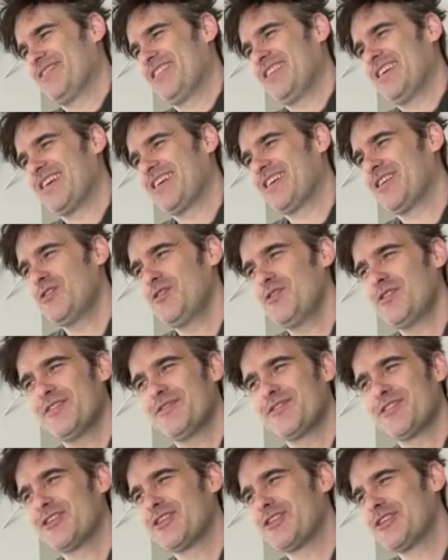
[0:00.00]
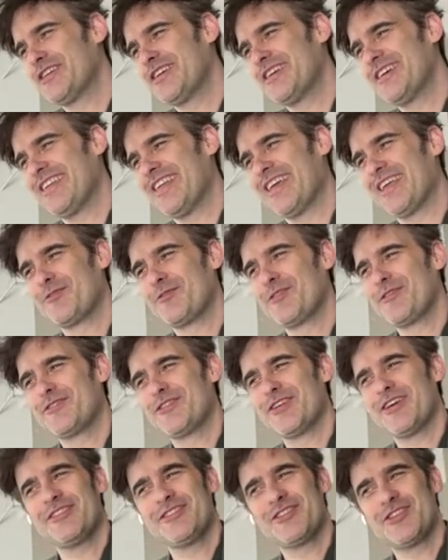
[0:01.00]
like who gives a shit? And
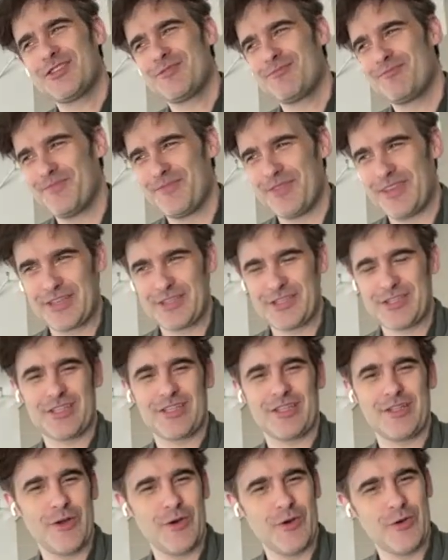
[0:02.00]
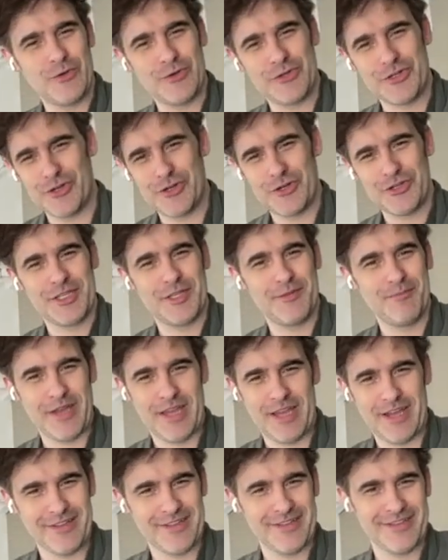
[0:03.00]
we've done just like slow, dirgy
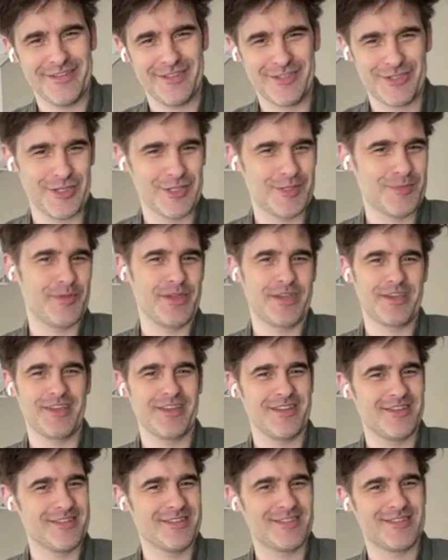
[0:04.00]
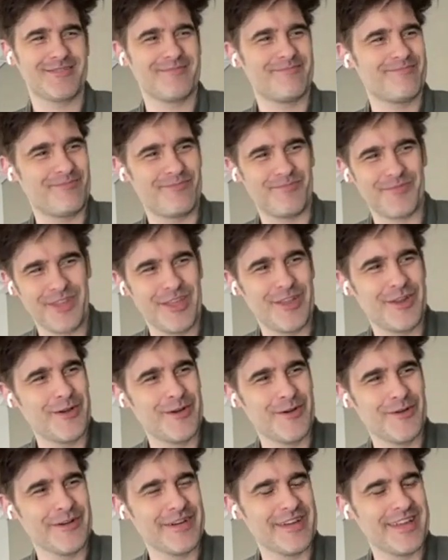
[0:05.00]
ballads just because, you
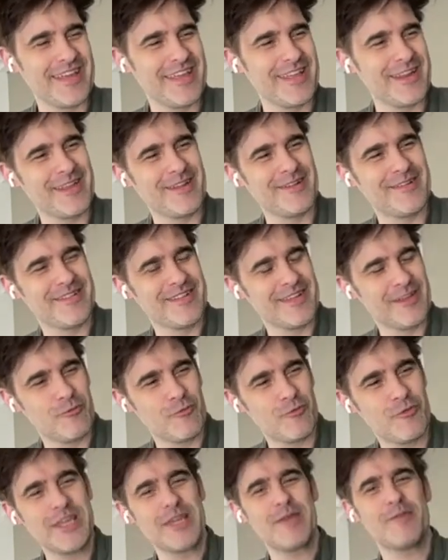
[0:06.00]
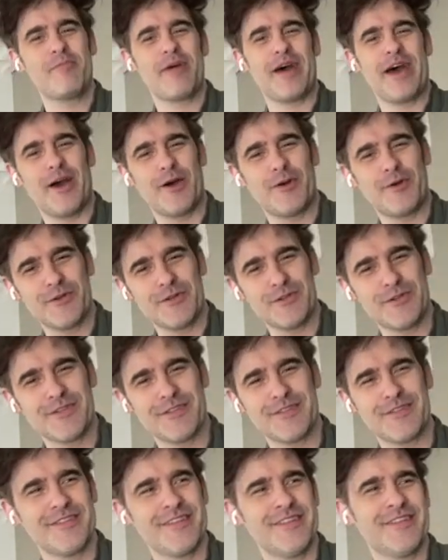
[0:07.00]
know, it
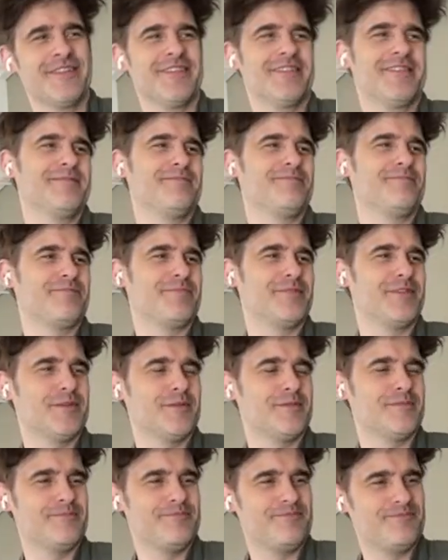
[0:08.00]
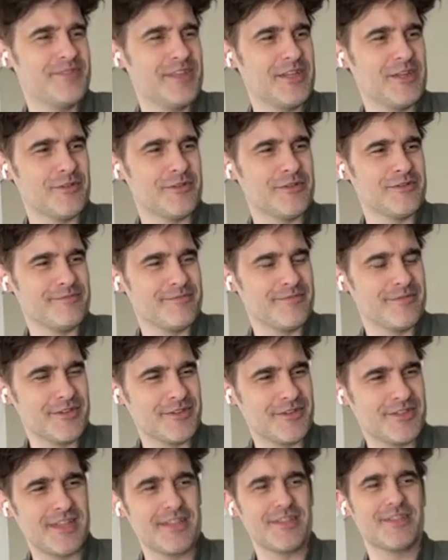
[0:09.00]
re-empowers the, you know,
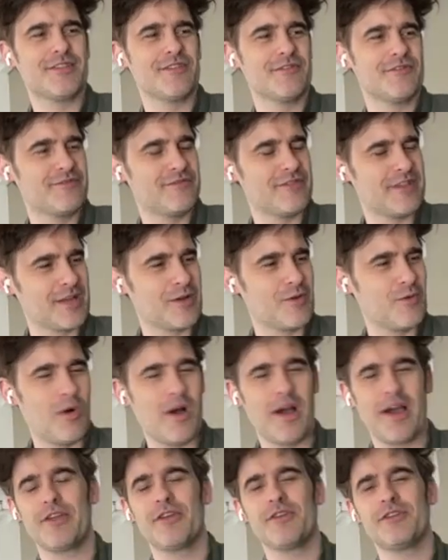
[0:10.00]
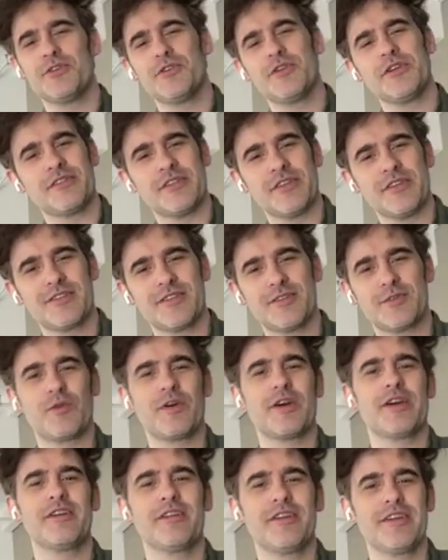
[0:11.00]
your sense of like why you're doing this and
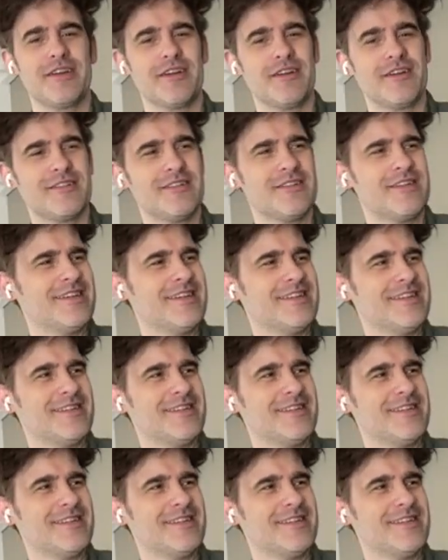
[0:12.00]
why you're here,